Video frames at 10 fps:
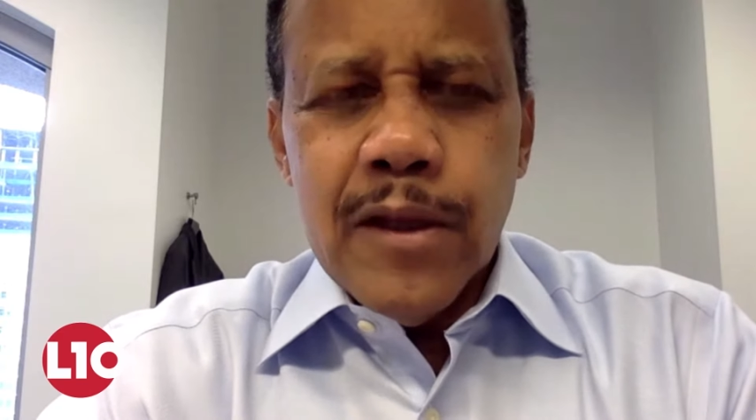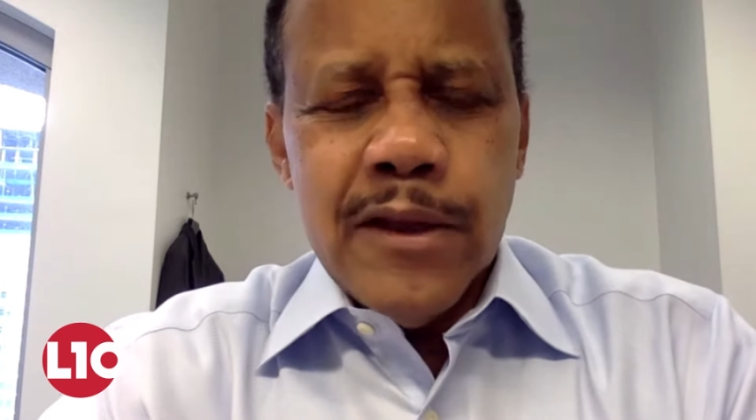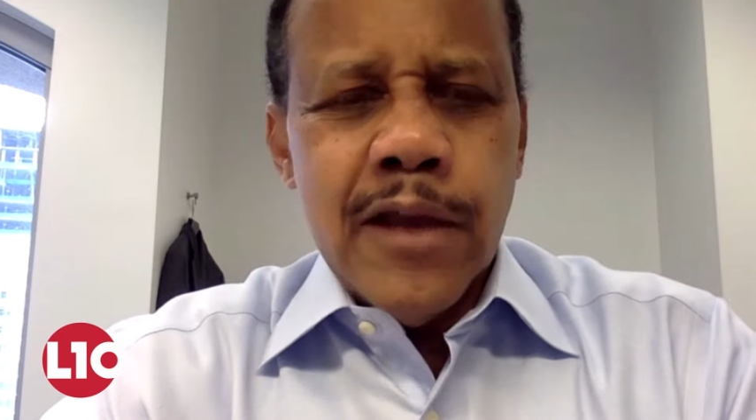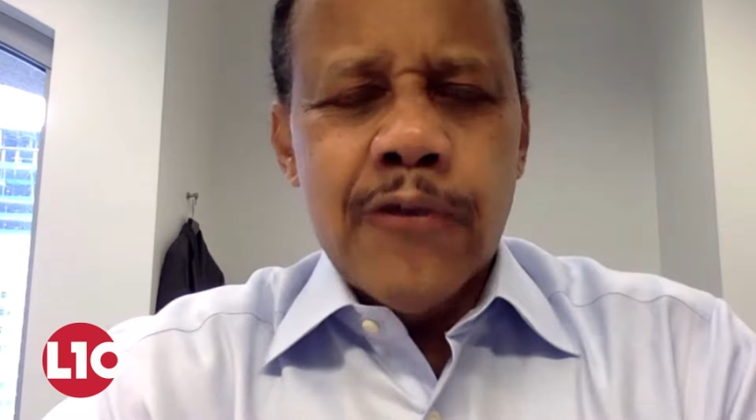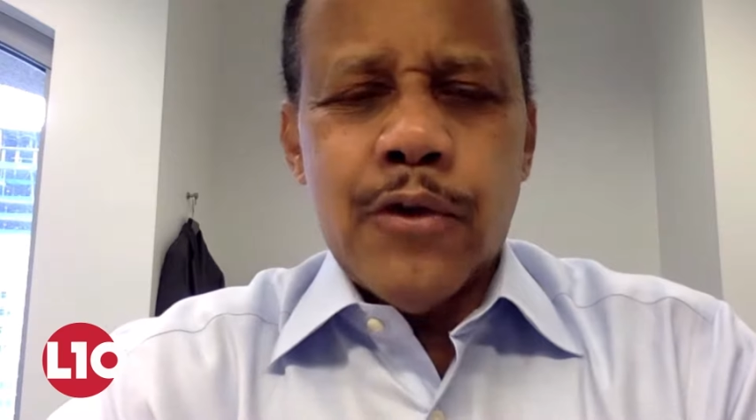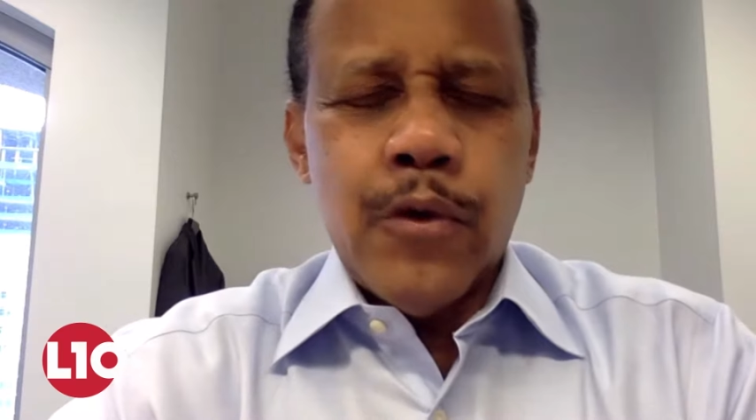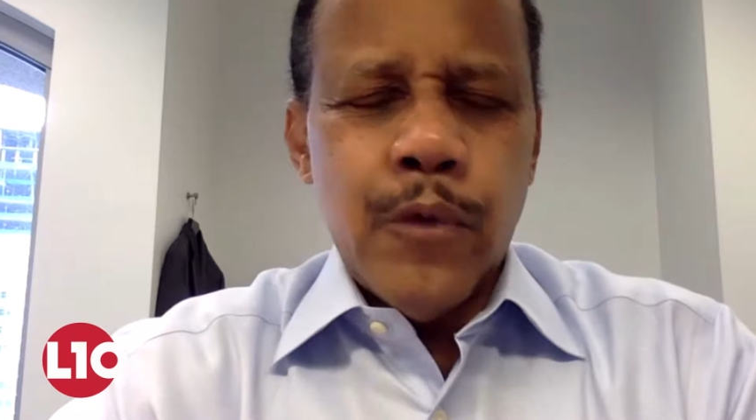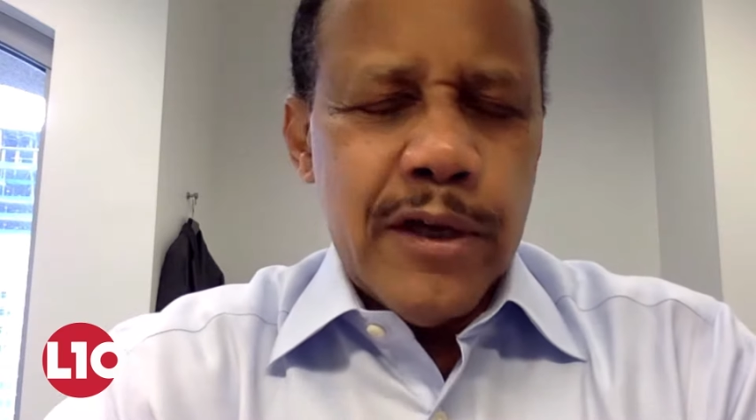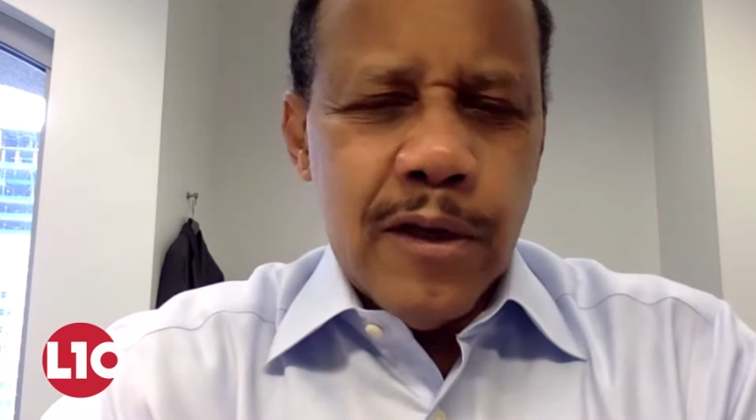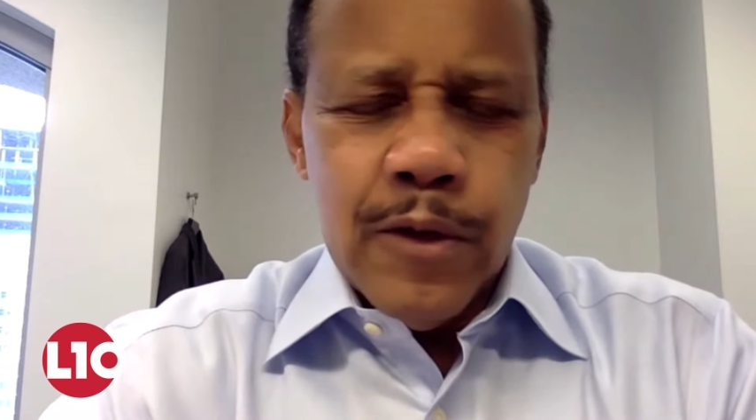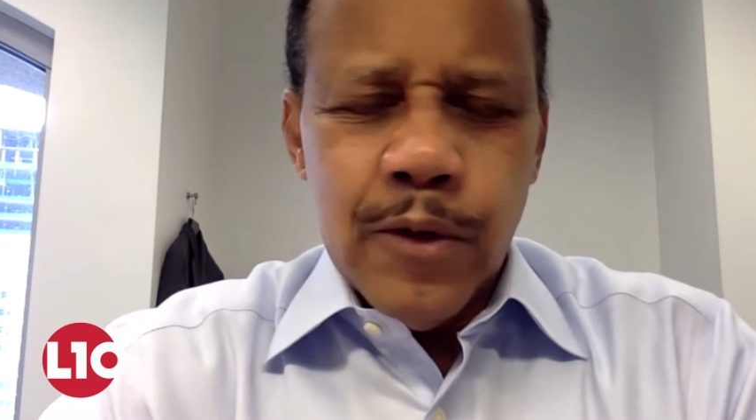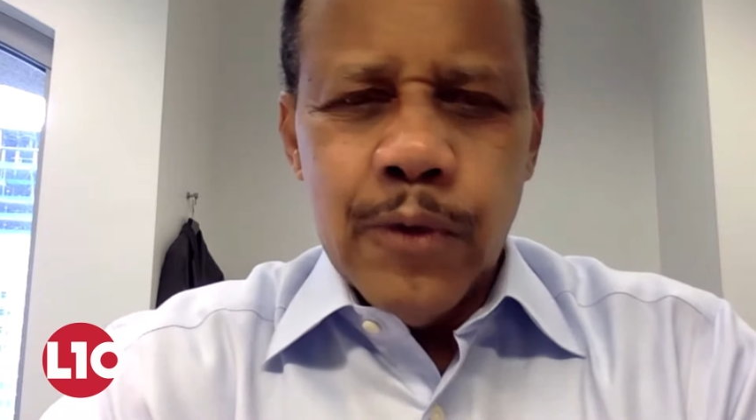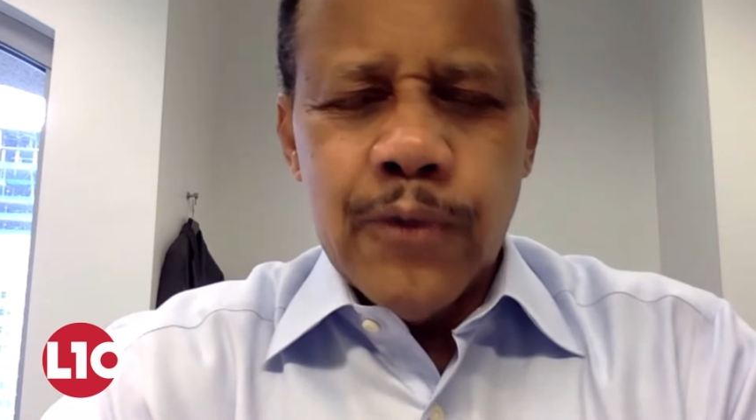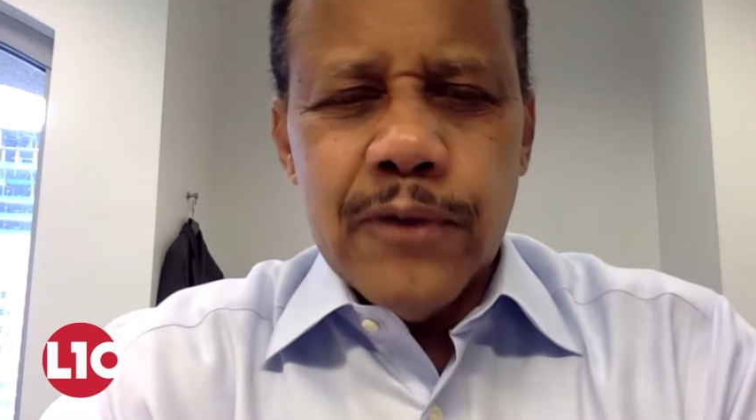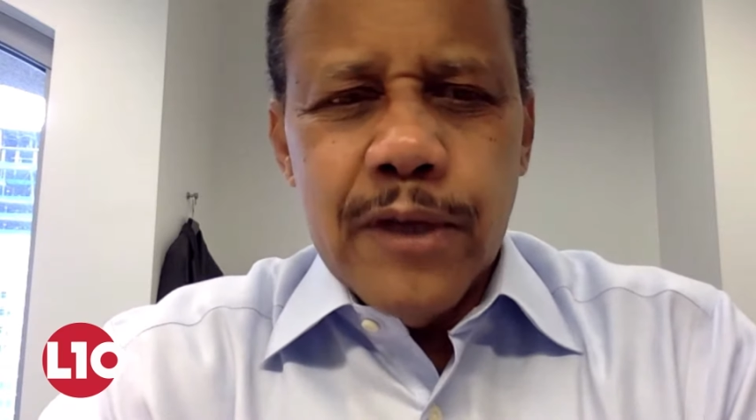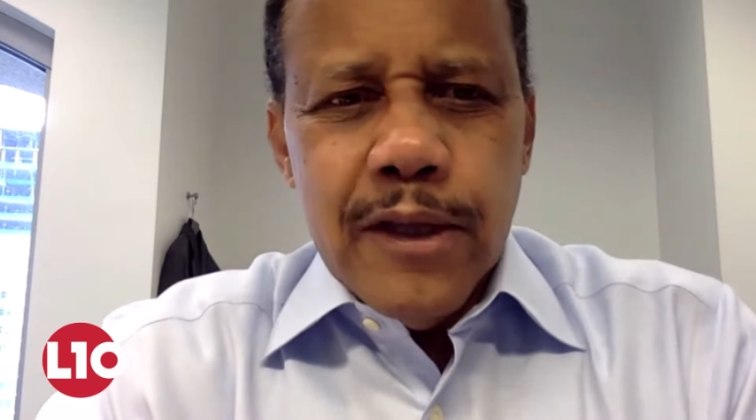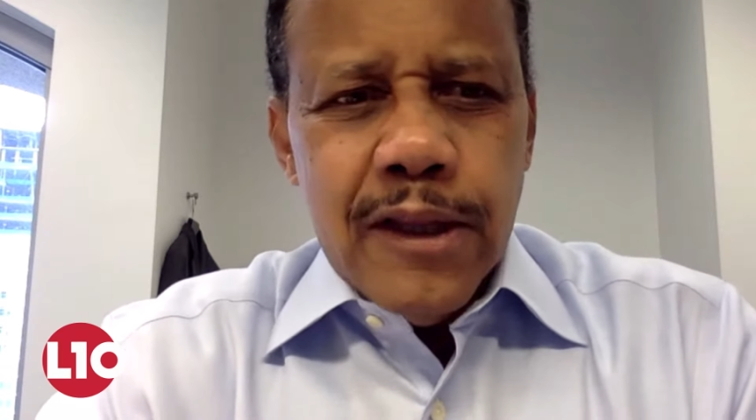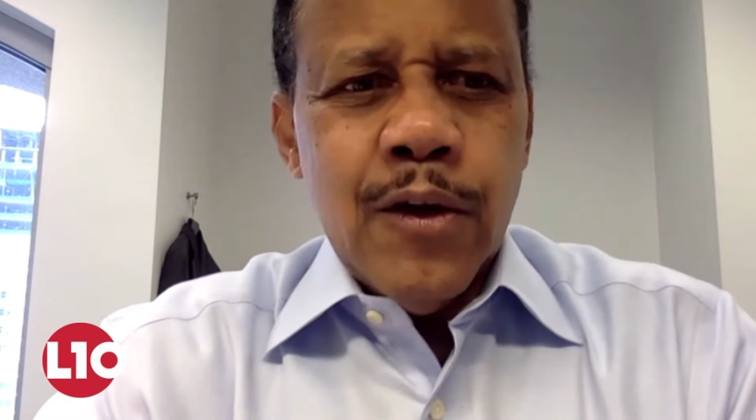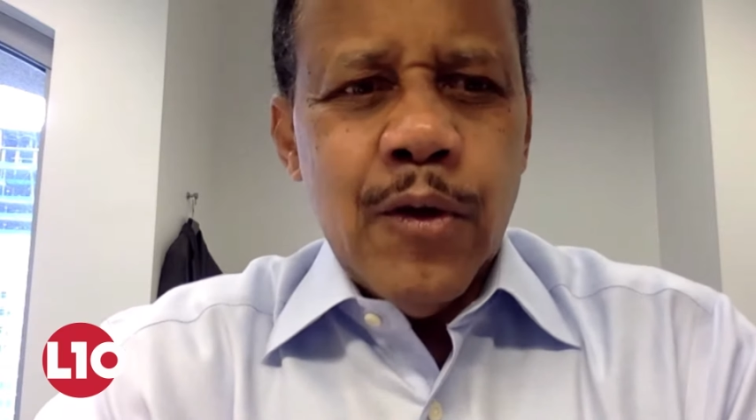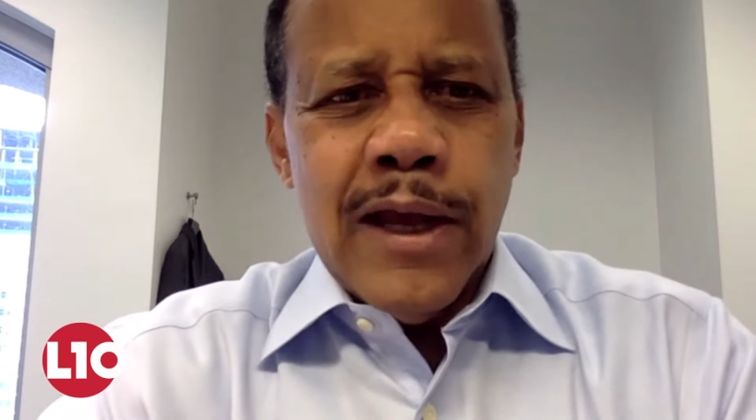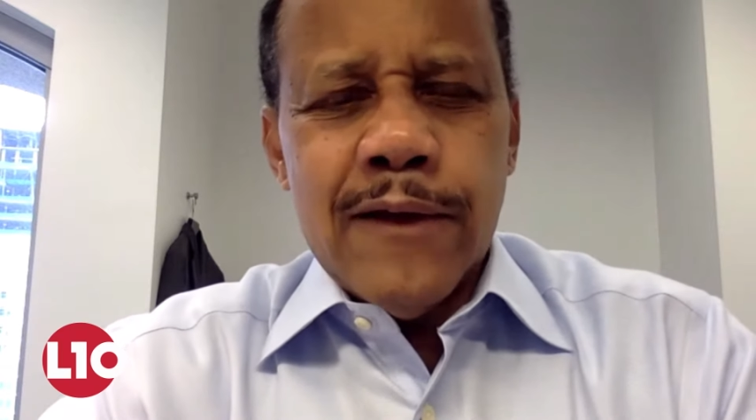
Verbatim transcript: The extracurriculars, you know,